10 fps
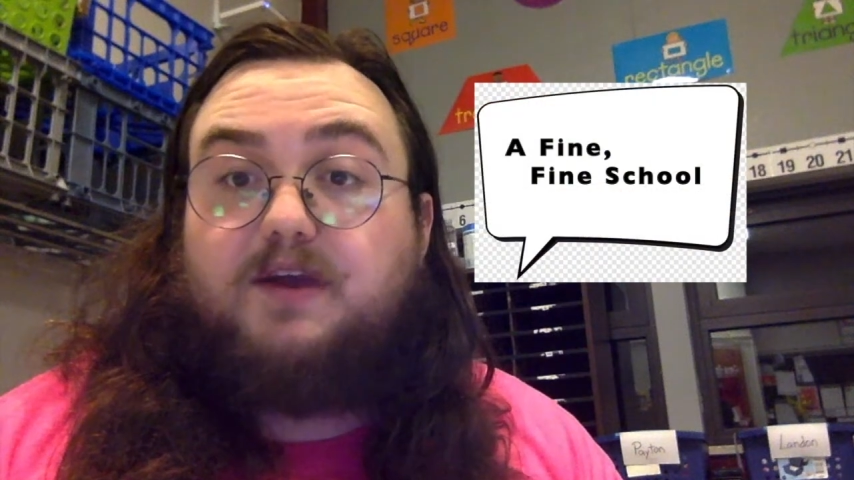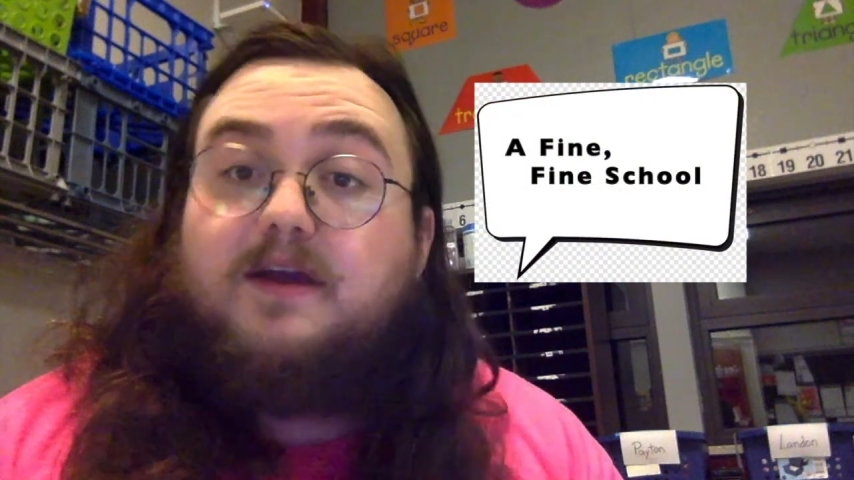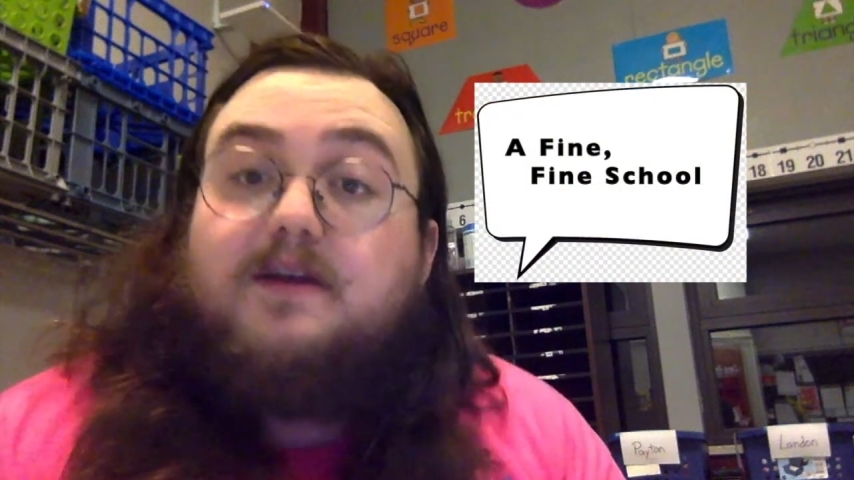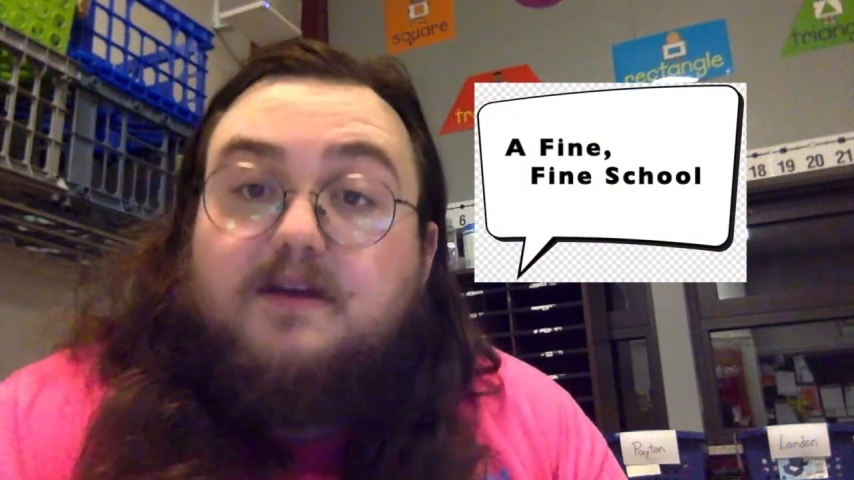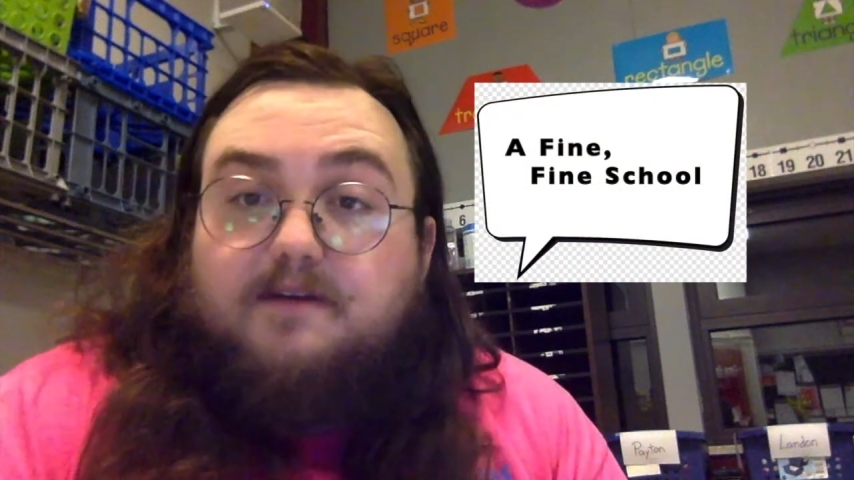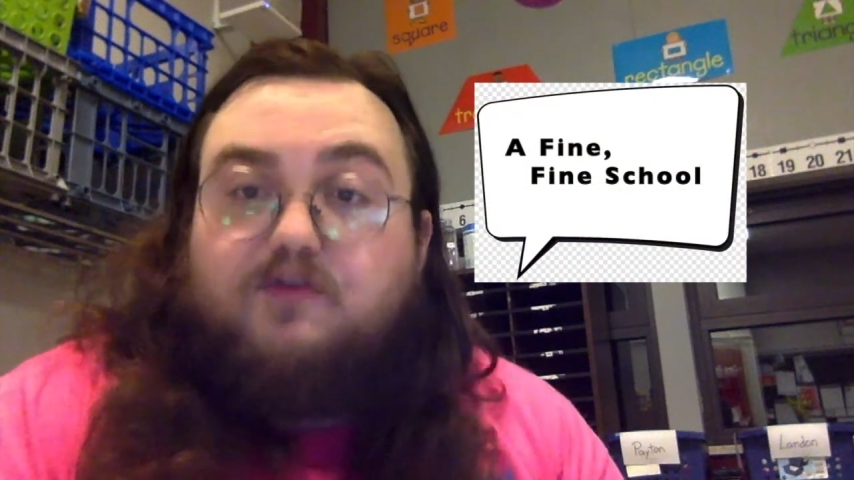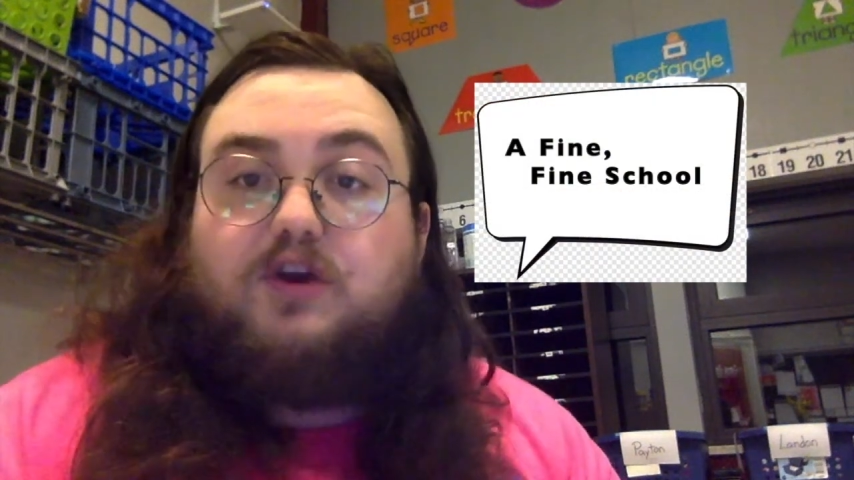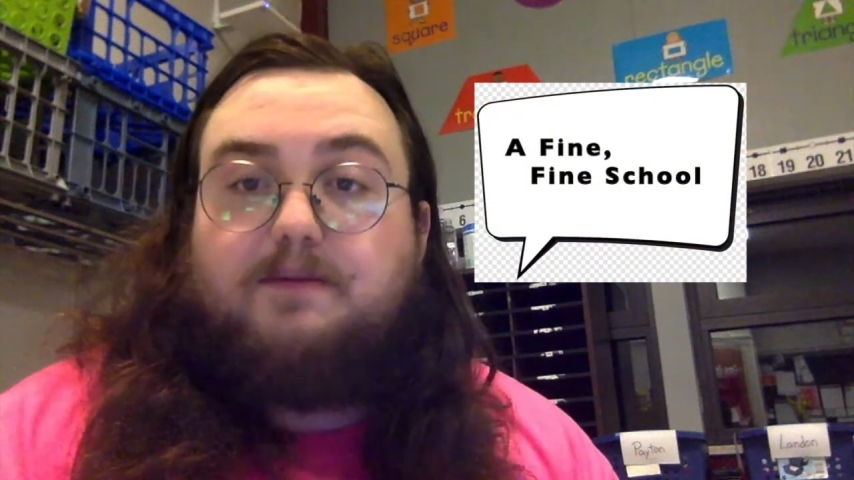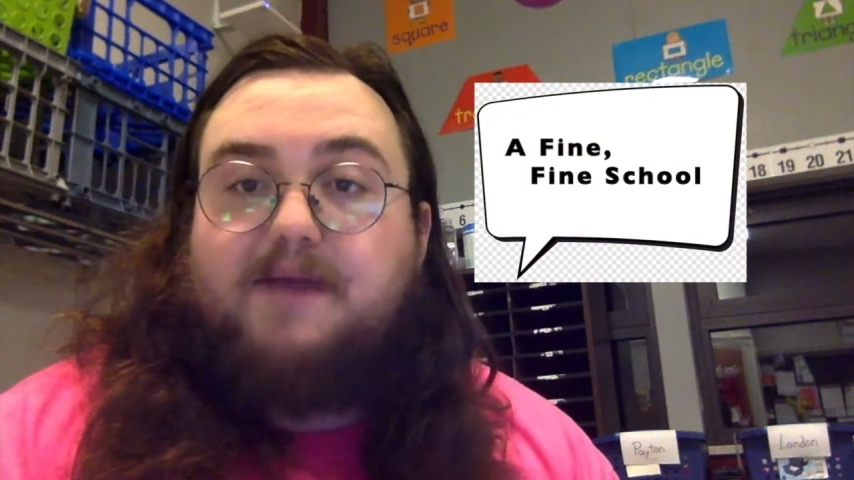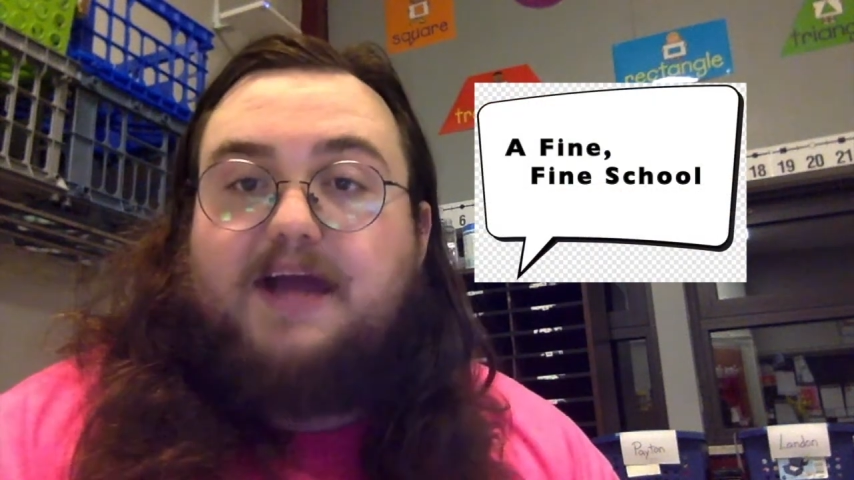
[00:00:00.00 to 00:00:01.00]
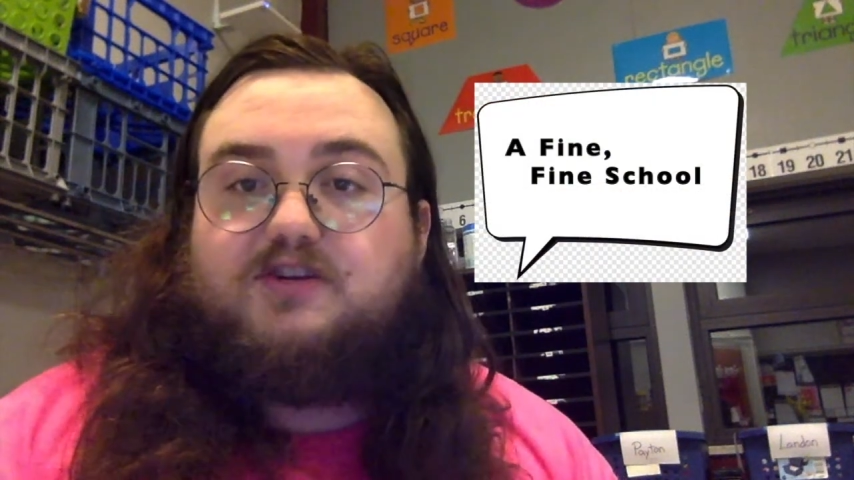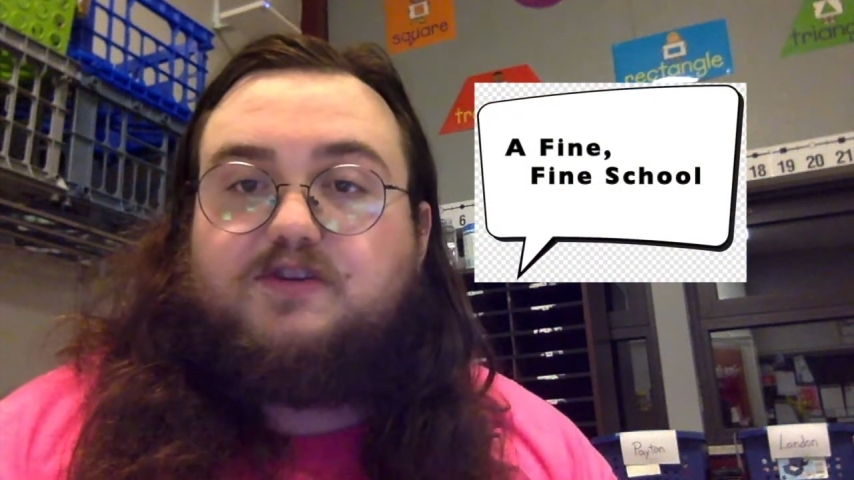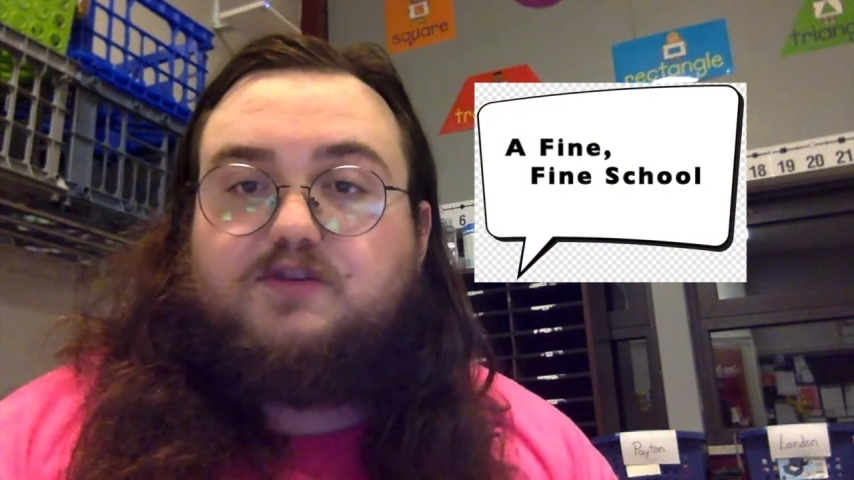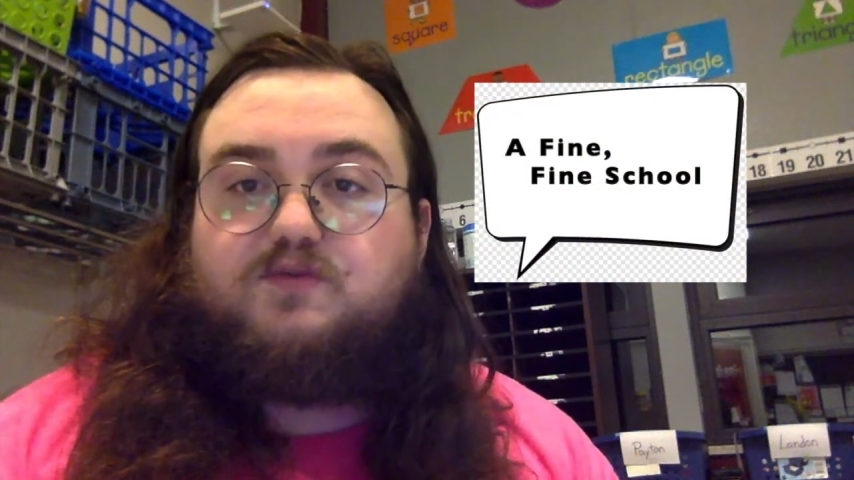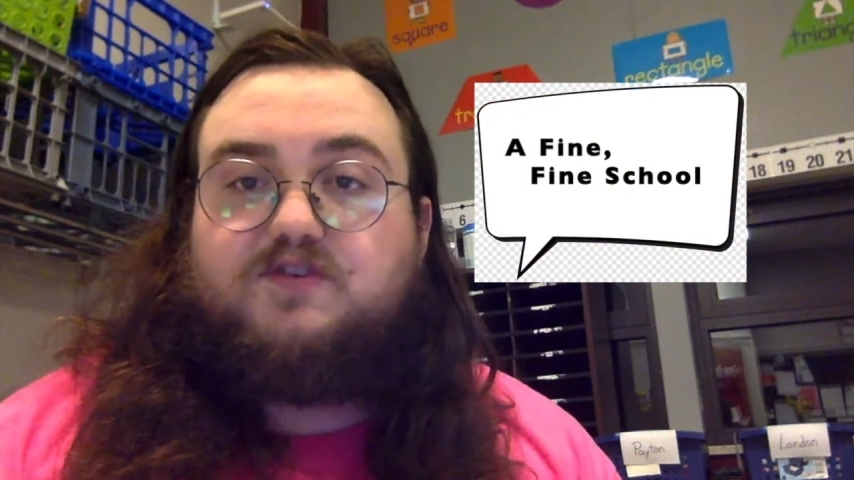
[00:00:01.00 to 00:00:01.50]
If you could imagine
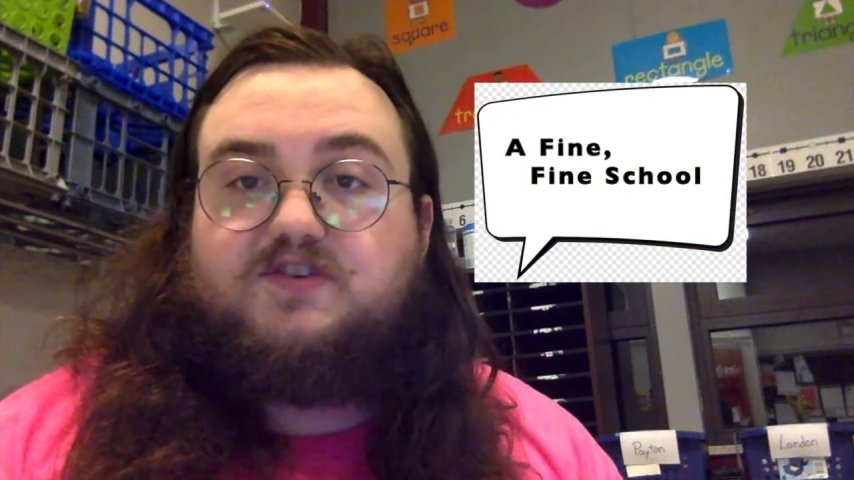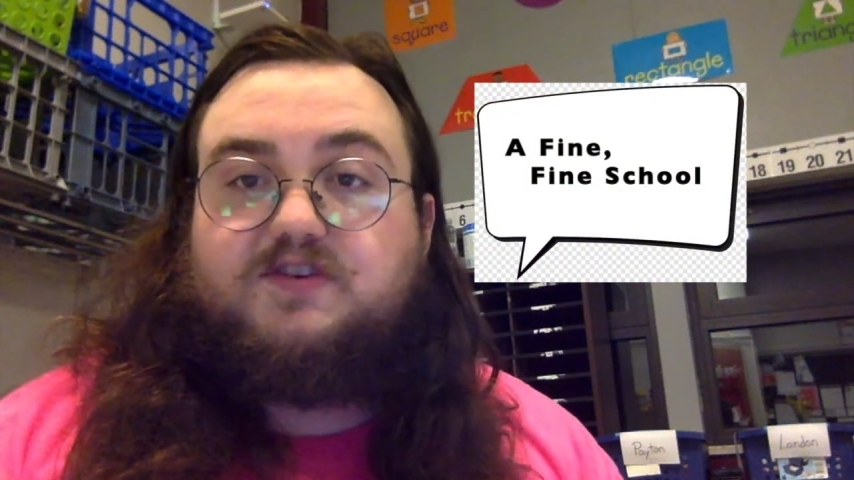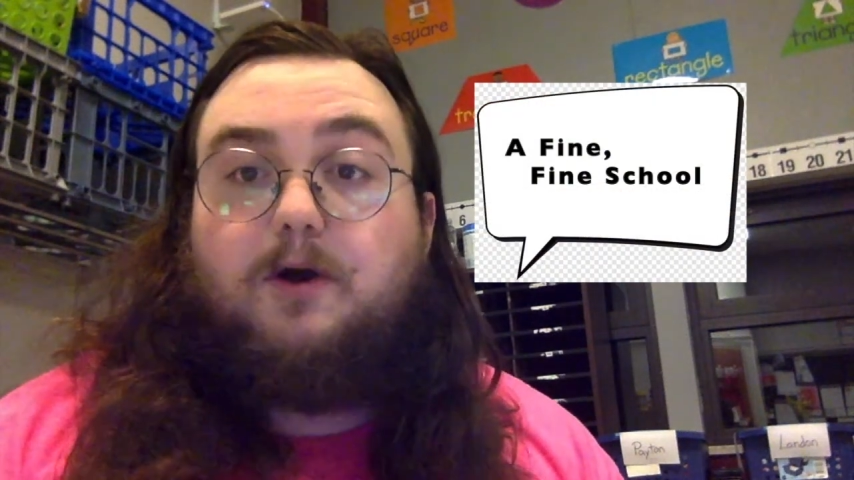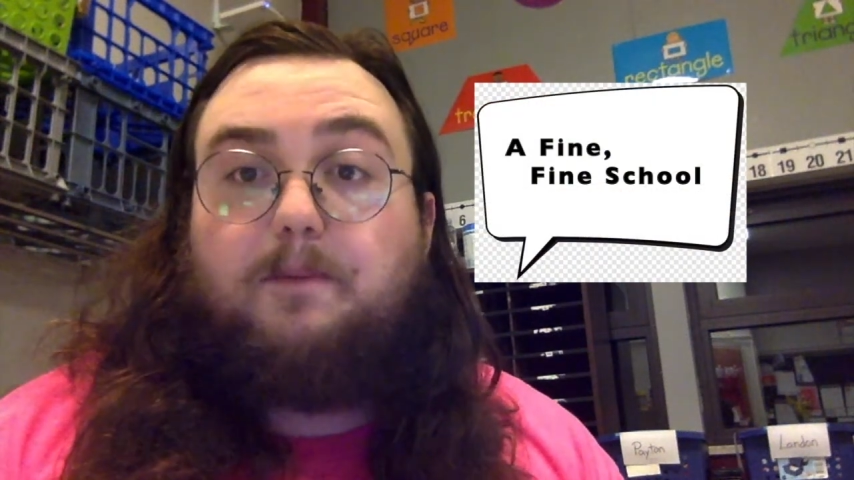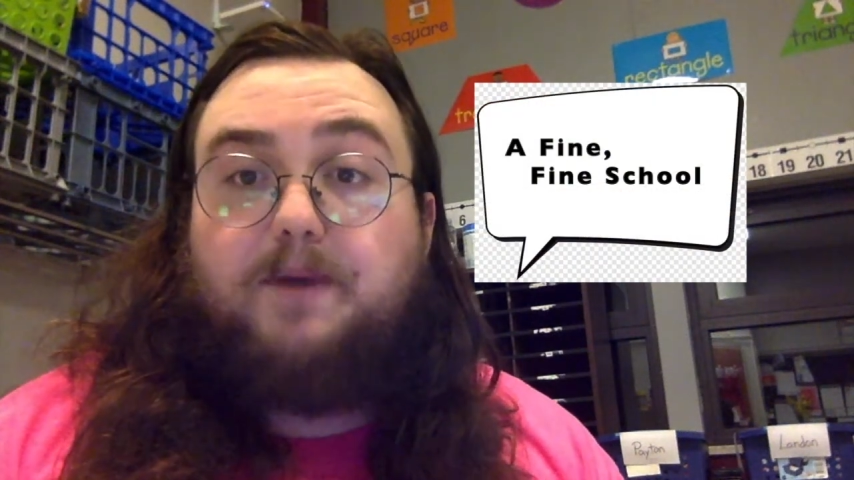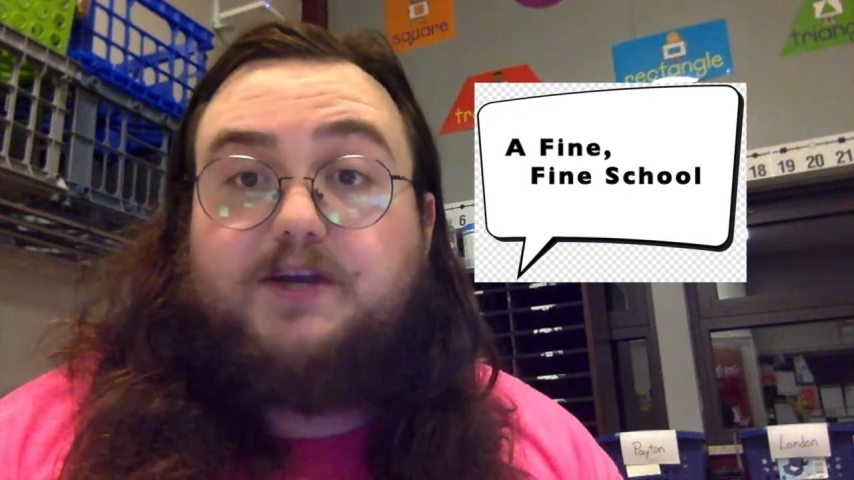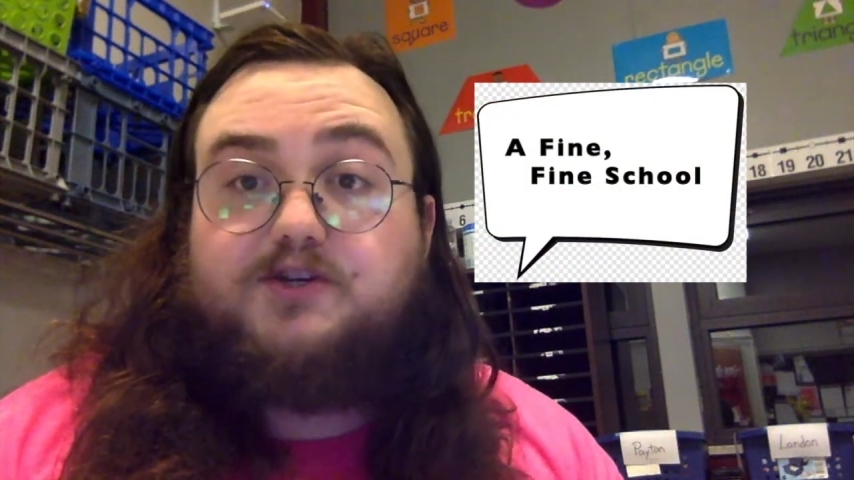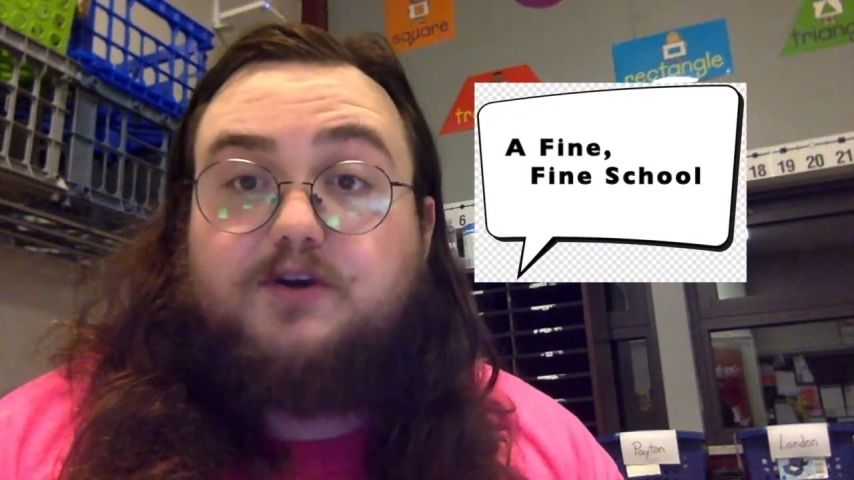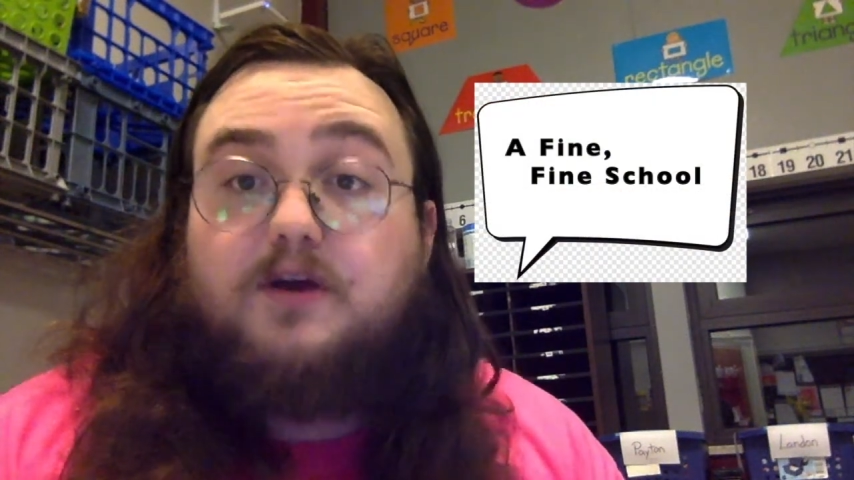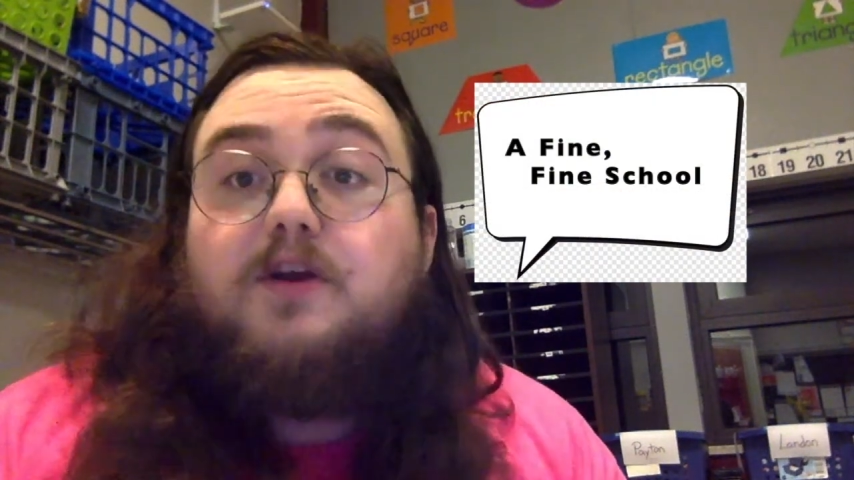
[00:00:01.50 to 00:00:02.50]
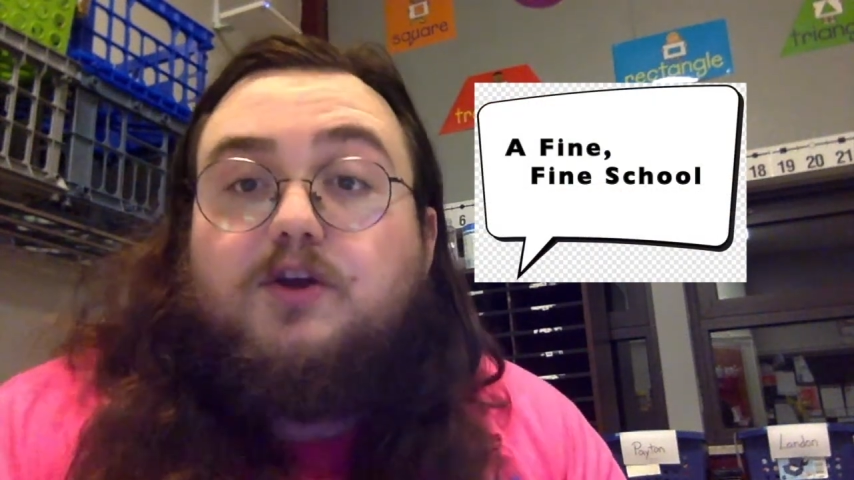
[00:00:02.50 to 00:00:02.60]
this was a still picture,